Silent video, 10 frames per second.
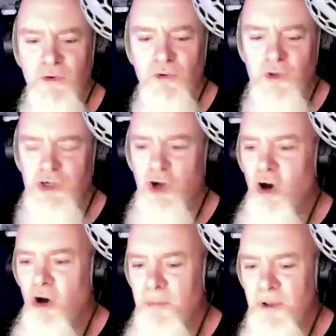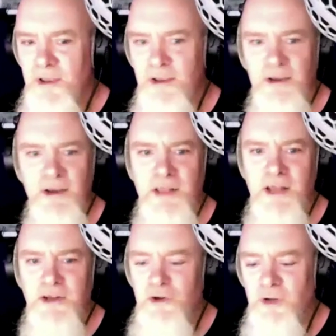do a job and
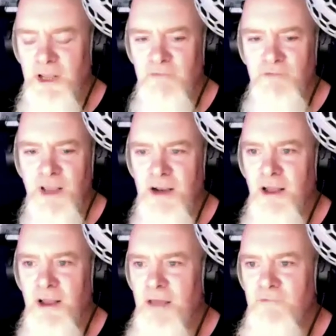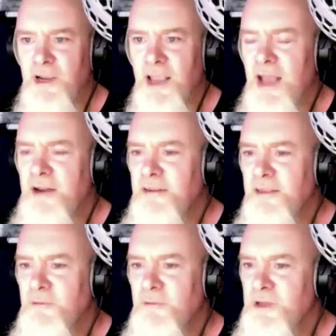then you don't hear from that client ever again. And you
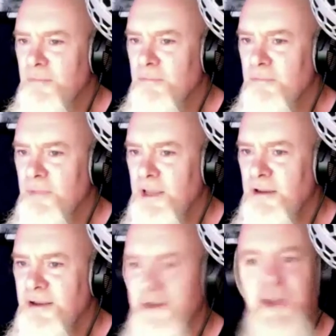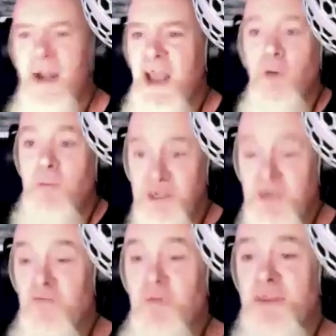think, was that me? And you can't help
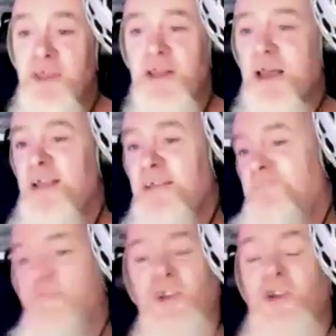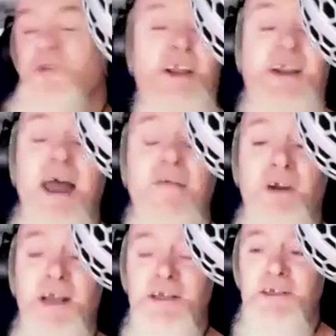yourself but think that. It usually never
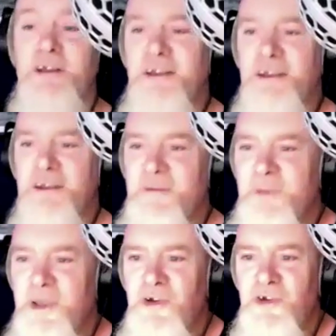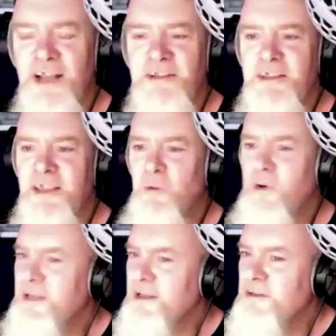is. But you start to think,
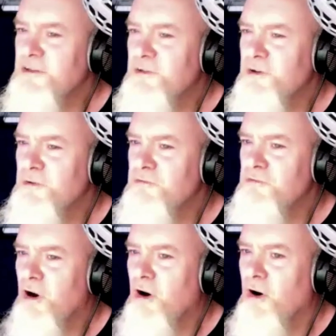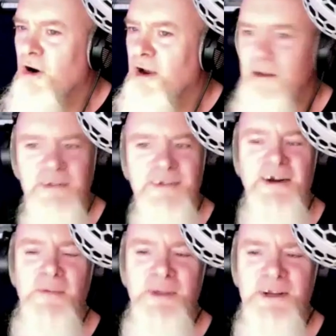what did I do wrong? You
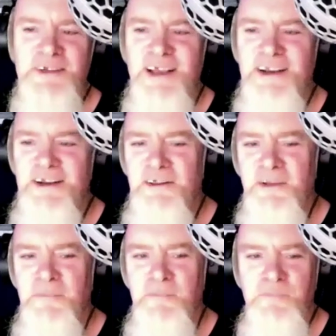know what I mean? It's that kind of thing.